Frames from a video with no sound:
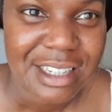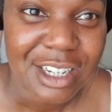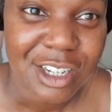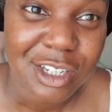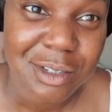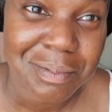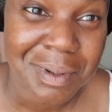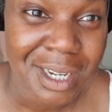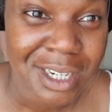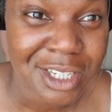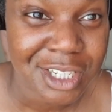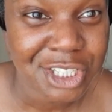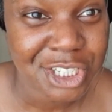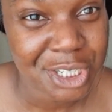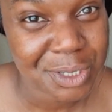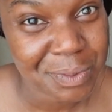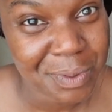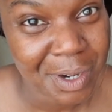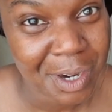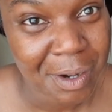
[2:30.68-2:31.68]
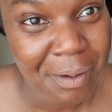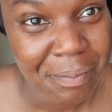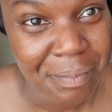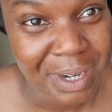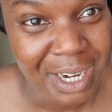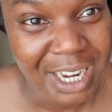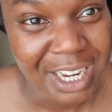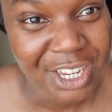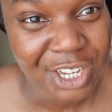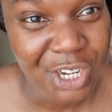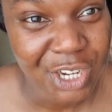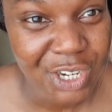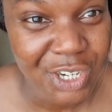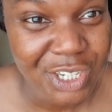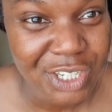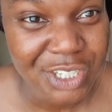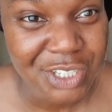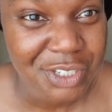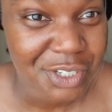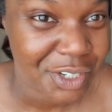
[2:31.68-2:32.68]
could bandage you up, but I
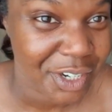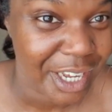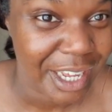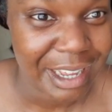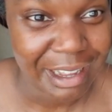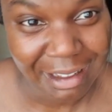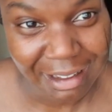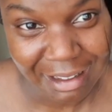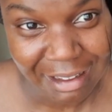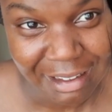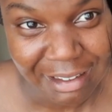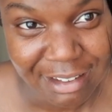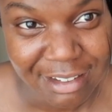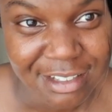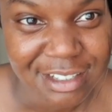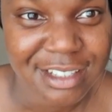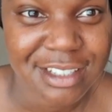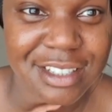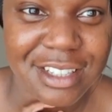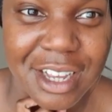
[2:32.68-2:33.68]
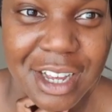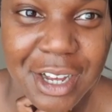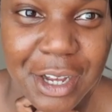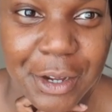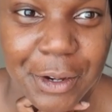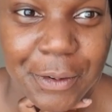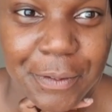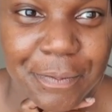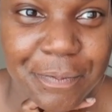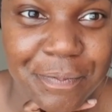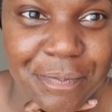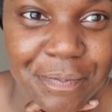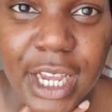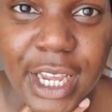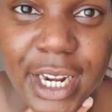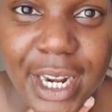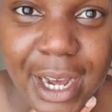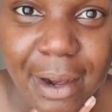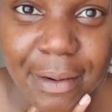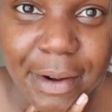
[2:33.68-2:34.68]
can't cut hair. That's so fine.
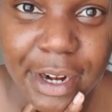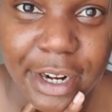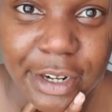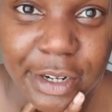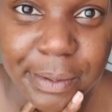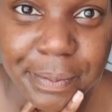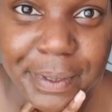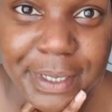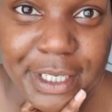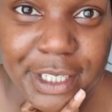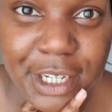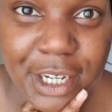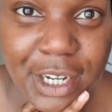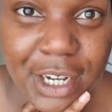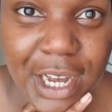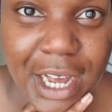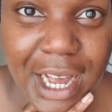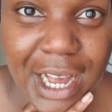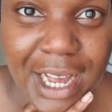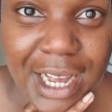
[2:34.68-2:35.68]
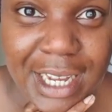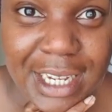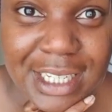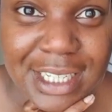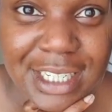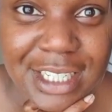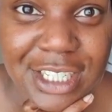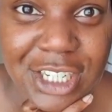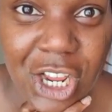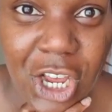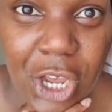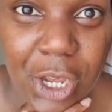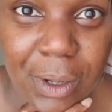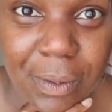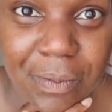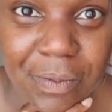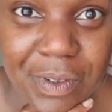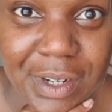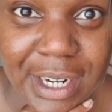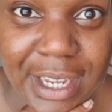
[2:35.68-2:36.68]
Now we're going to do a buzz cut and
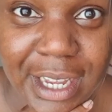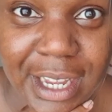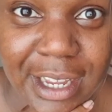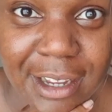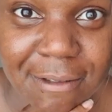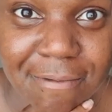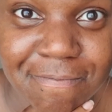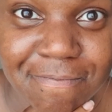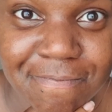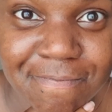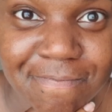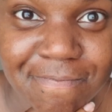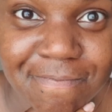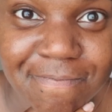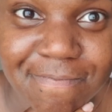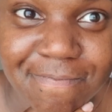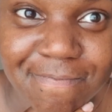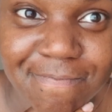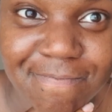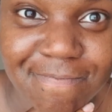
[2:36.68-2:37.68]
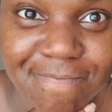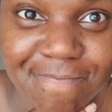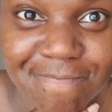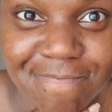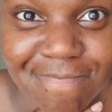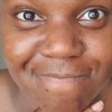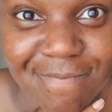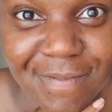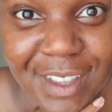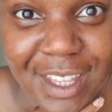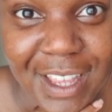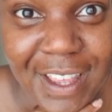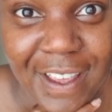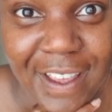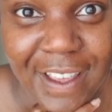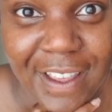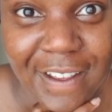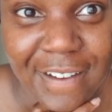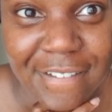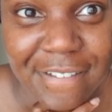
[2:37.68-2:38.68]
hopefully fix a little bit of it.